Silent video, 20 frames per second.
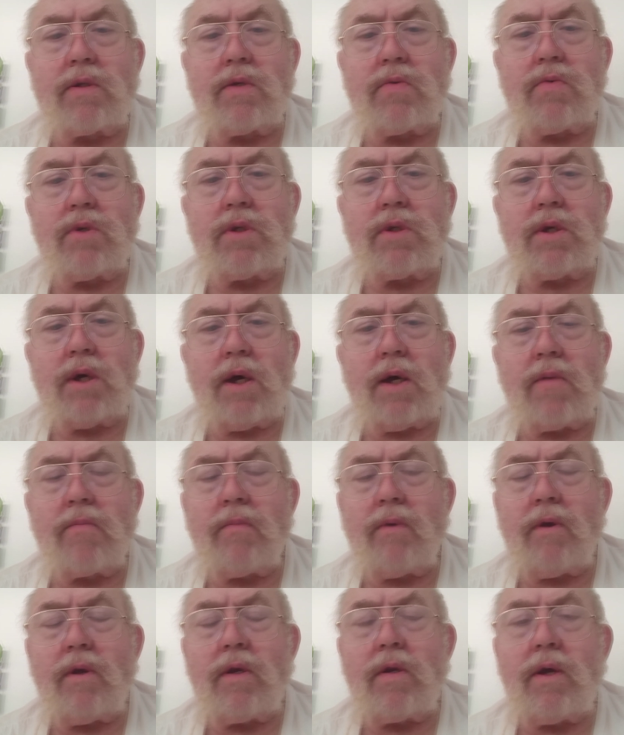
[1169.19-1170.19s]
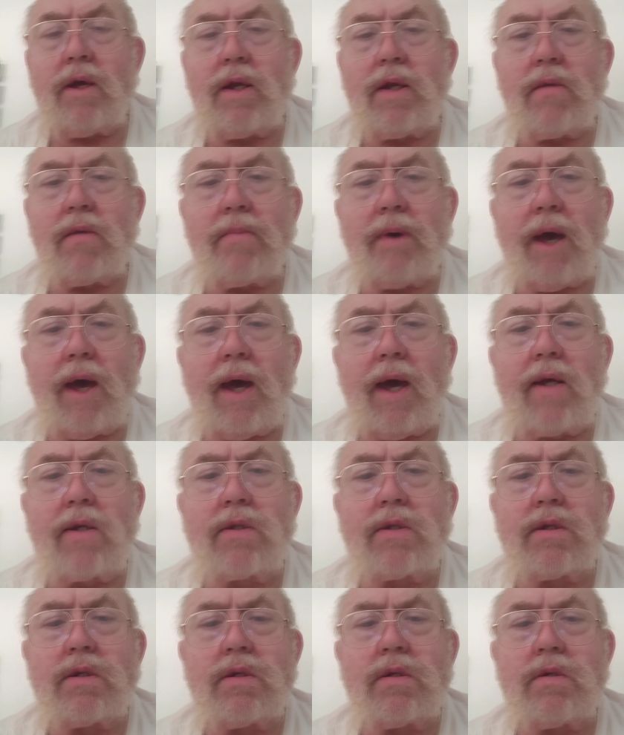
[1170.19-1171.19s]
suicide in the
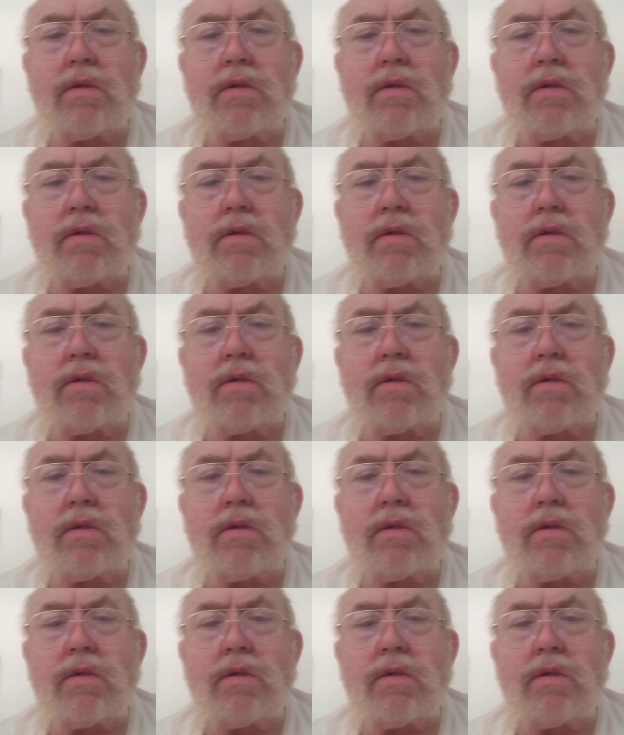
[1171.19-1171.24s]
past,